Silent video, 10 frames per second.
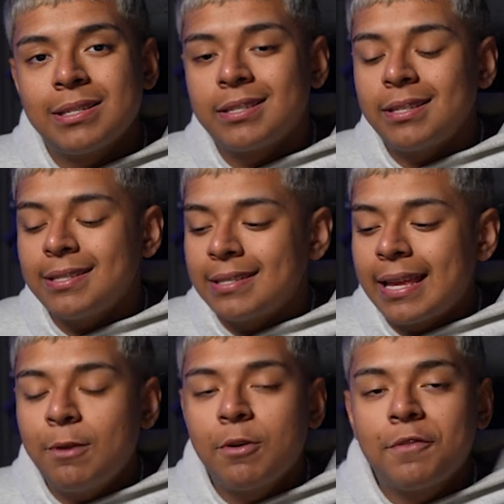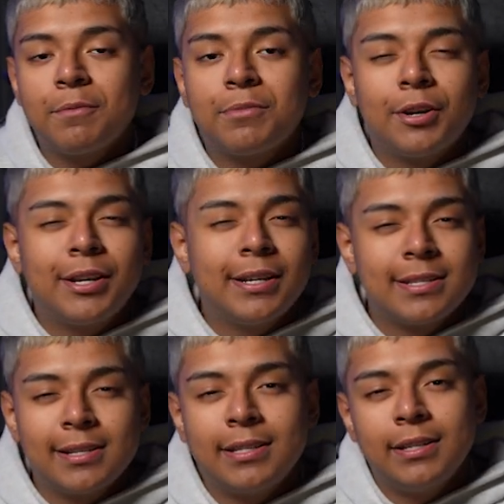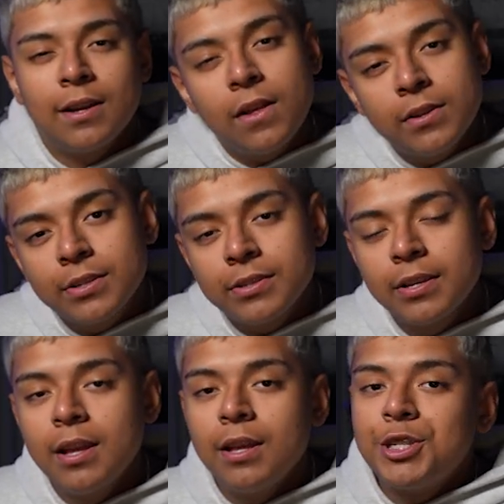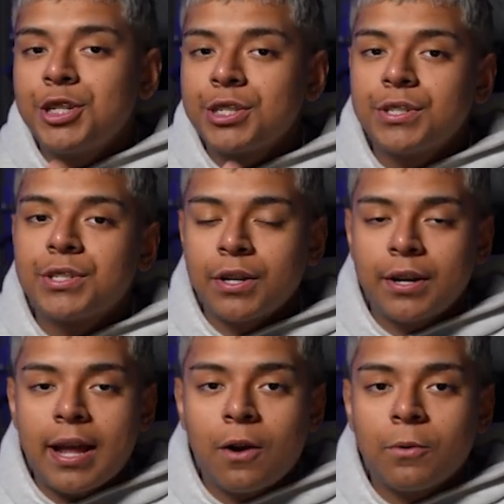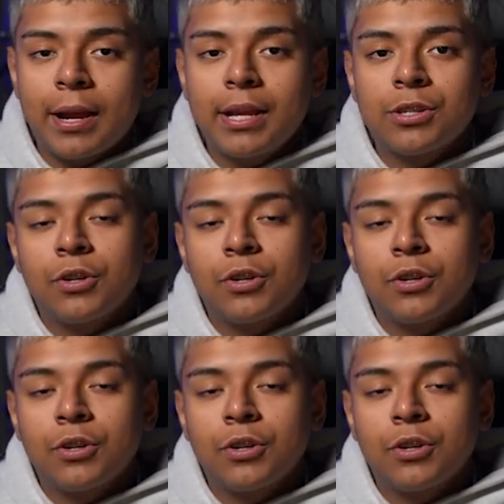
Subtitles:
businesses is anywhere from $30 to $60 just to start out, right?